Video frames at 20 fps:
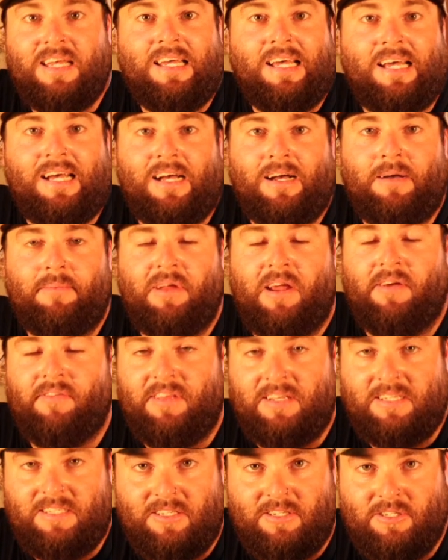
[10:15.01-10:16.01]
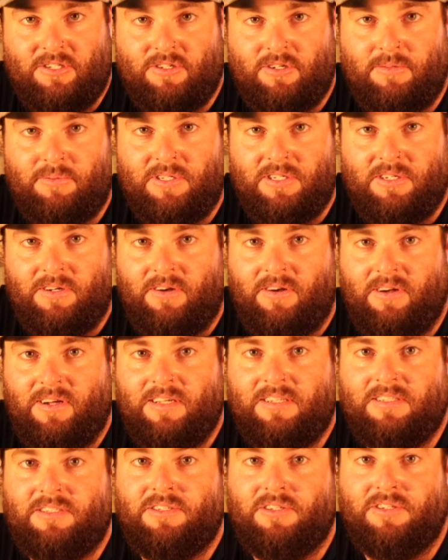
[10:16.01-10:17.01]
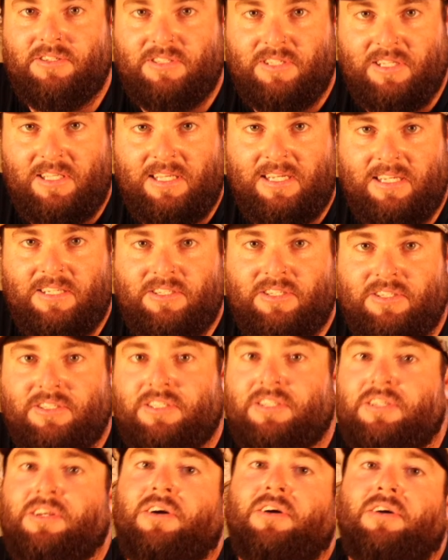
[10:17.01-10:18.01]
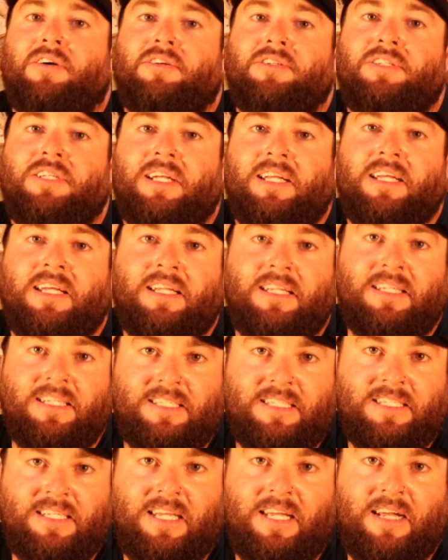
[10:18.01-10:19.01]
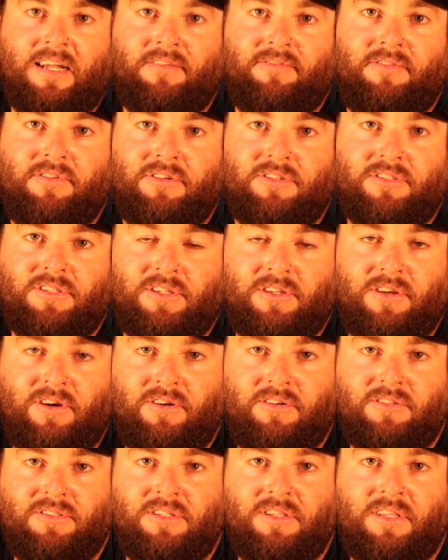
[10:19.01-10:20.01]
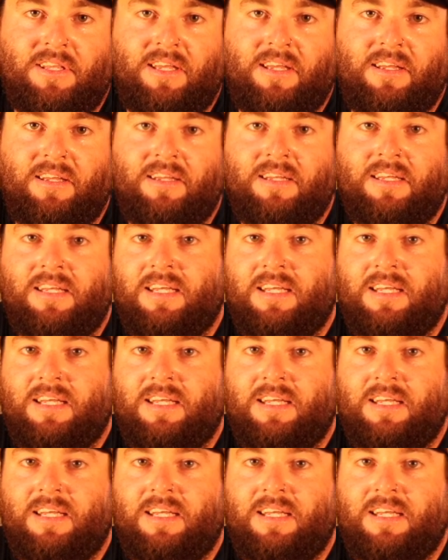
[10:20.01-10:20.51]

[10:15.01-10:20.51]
Everything's in the description, guys. Use the links, use the codes. You're gonna get a discount if you use the codes on there.